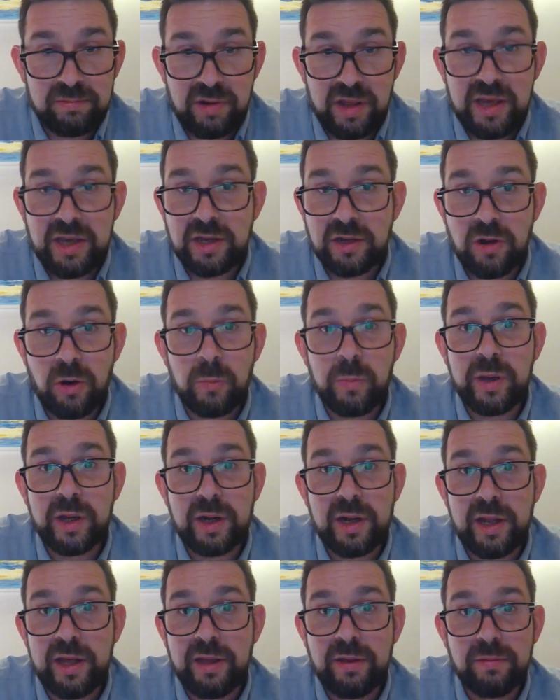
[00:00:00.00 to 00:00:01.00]

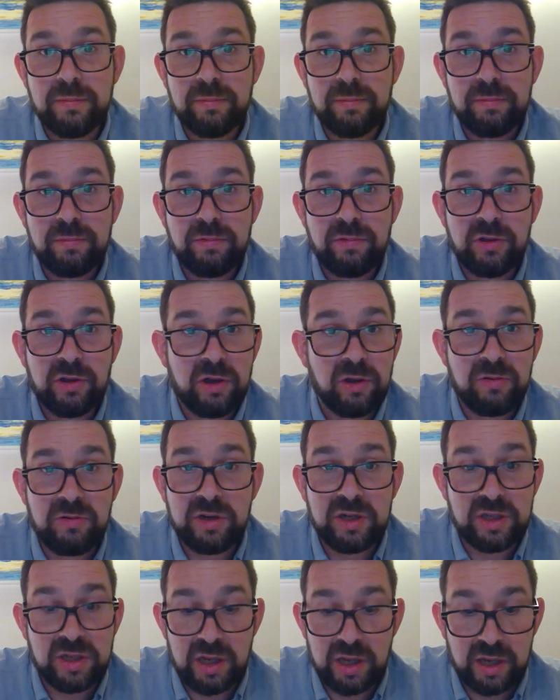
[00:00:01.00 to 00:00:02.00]
Economically, the
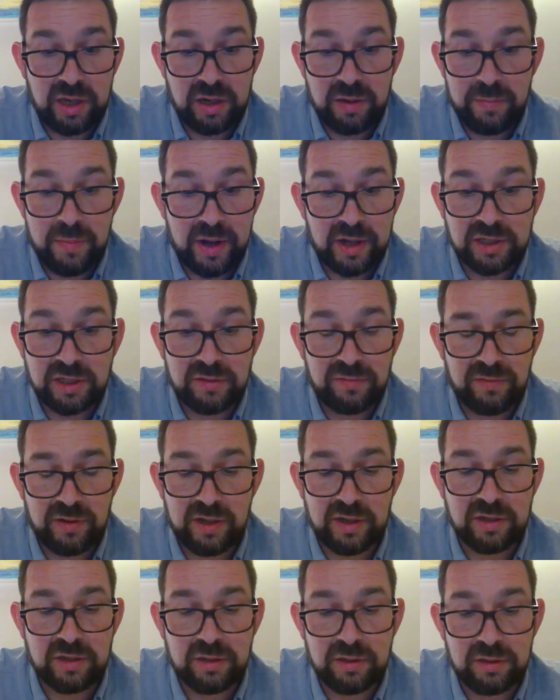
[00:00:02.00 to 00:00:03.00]
country has taken a massive
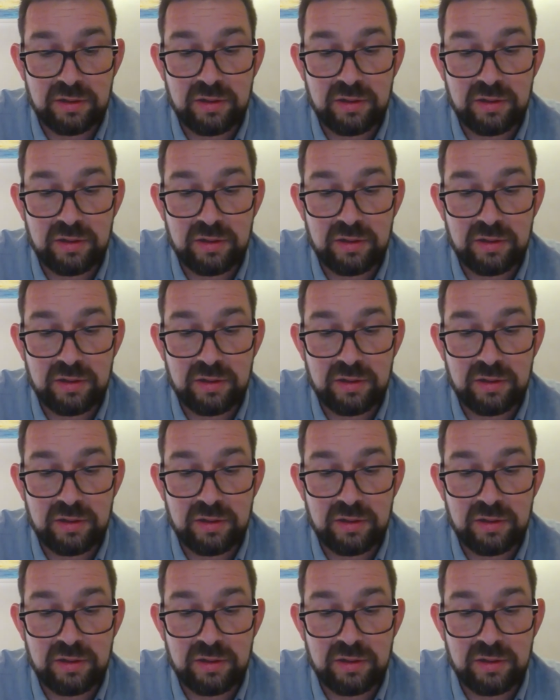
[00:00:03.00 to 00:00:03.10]
hit.